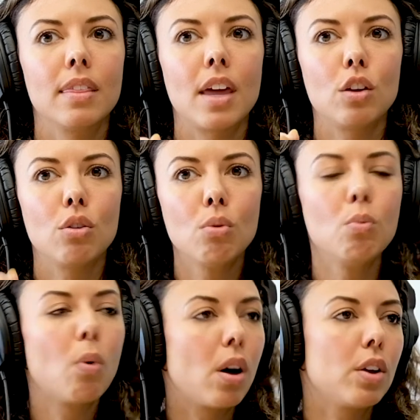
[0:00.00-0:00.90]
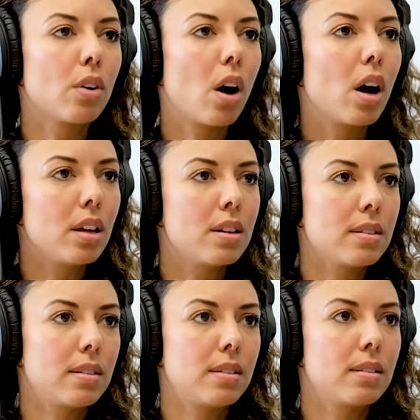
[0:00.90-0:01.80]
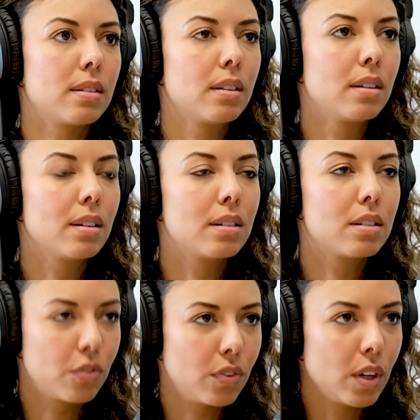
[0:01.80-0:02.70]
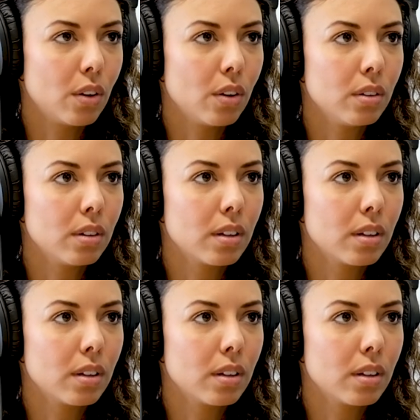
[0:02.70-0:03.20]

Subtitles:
that you want your audience to feel.